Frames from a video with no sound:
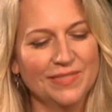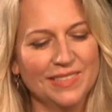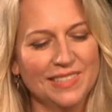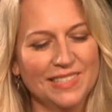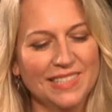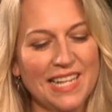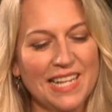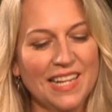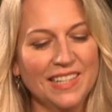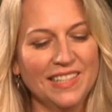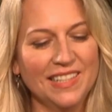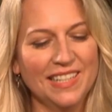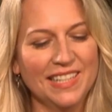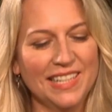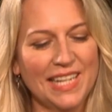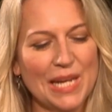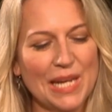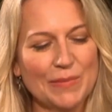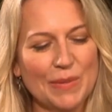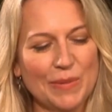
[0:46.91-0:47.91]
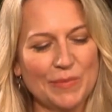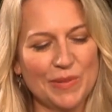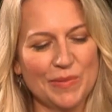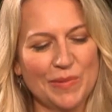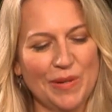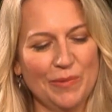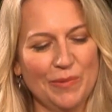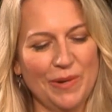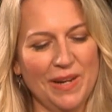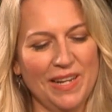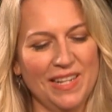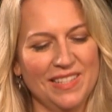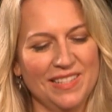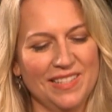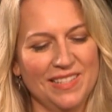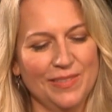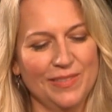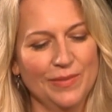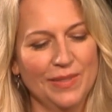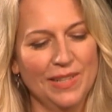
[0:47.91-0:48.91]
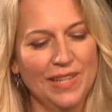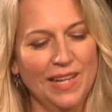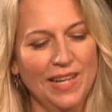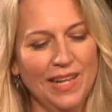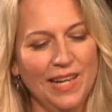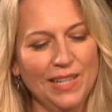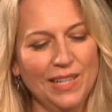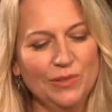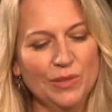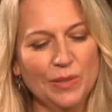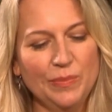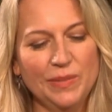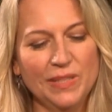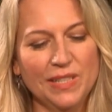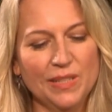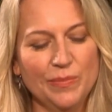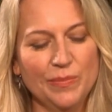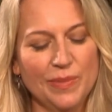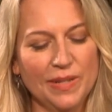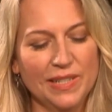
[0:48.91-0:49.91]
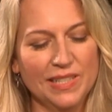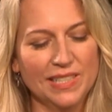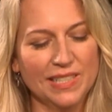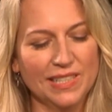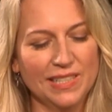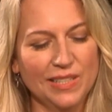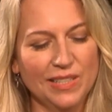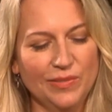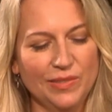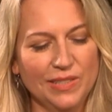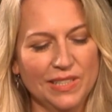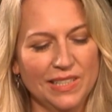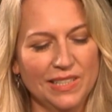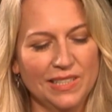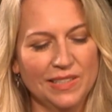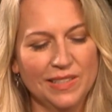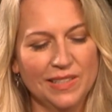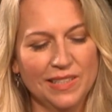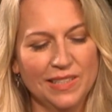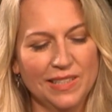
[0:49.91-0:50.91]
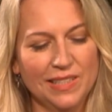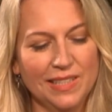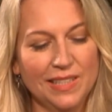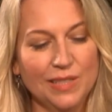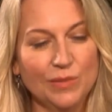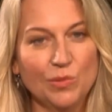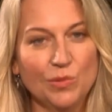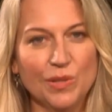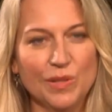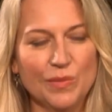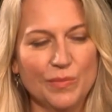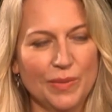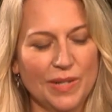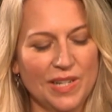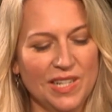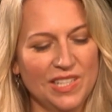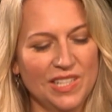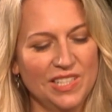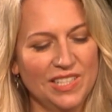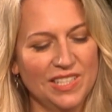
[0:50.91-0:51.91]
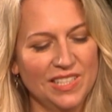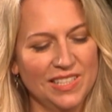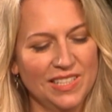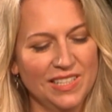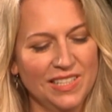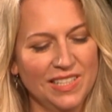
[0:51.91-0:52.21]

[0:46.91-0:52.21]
Standing, it came up to my waist. I gripped it and bent to lift it. It wouldn't budge.